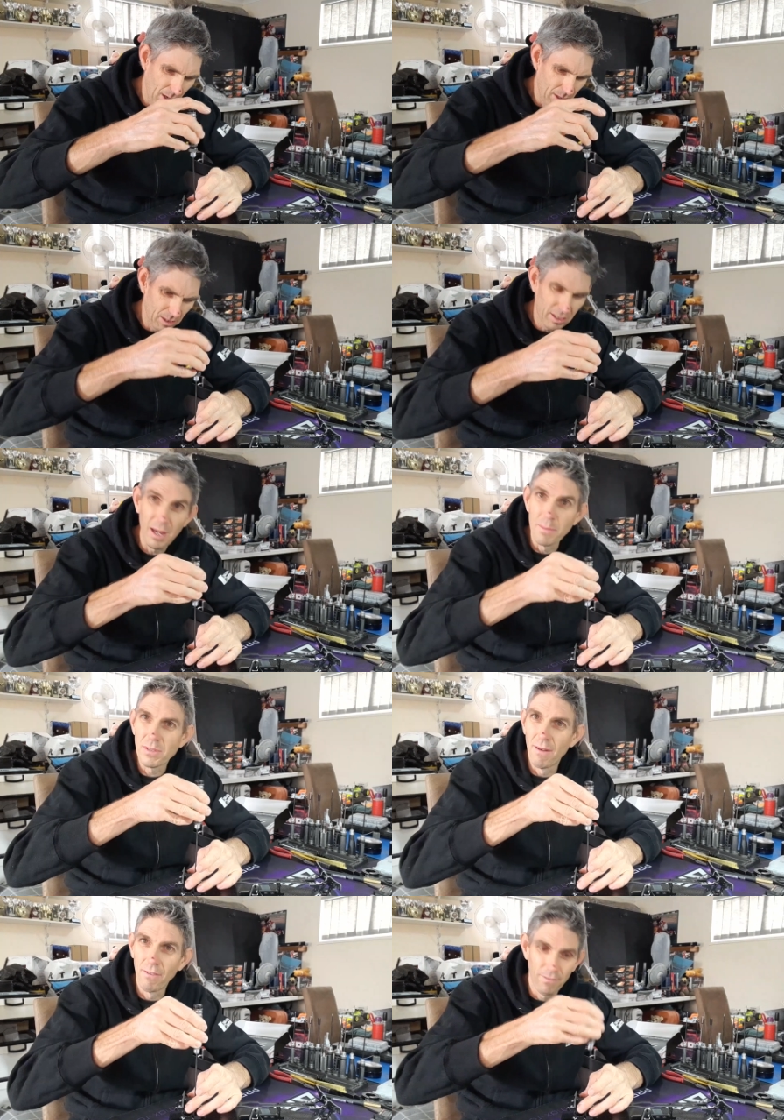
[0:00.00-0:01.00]
just keeps
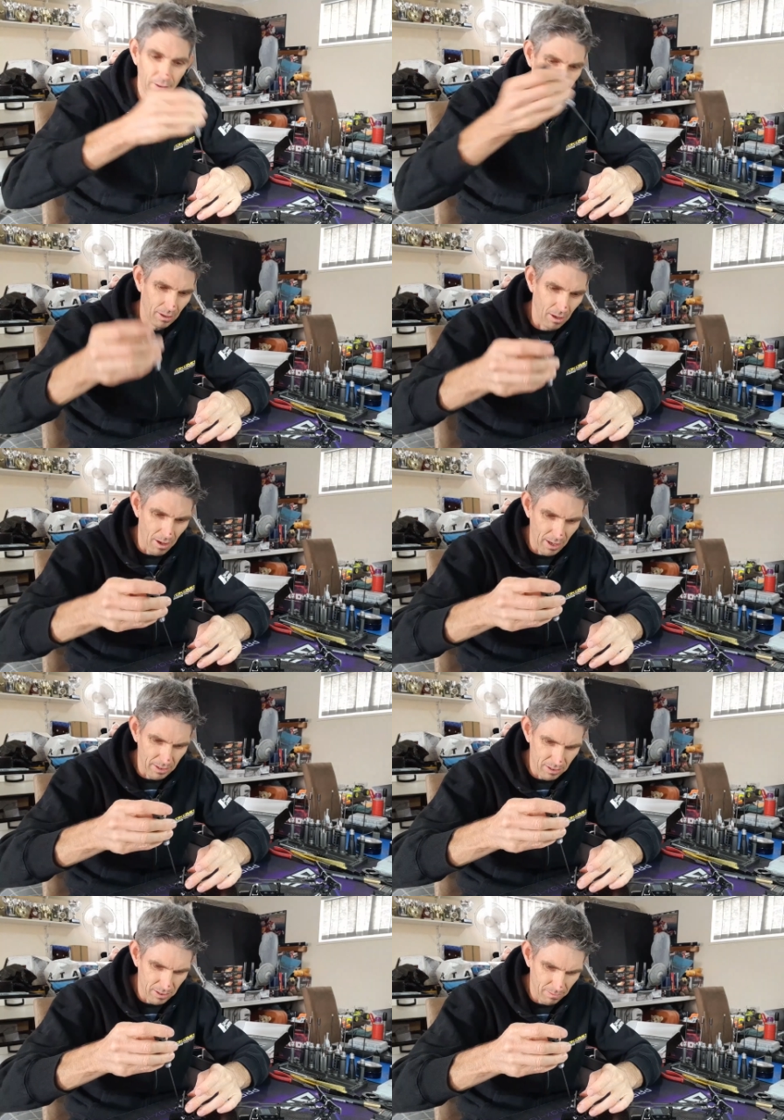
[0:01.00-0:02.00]
everything
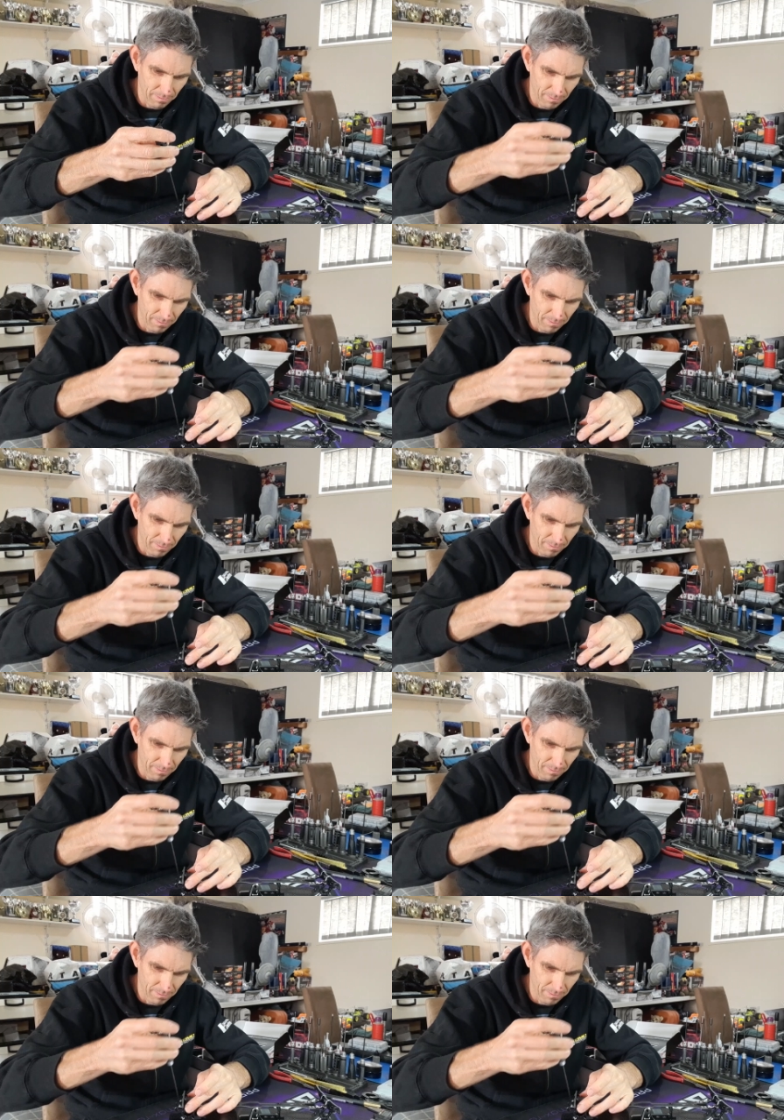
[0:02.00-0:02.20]
nice.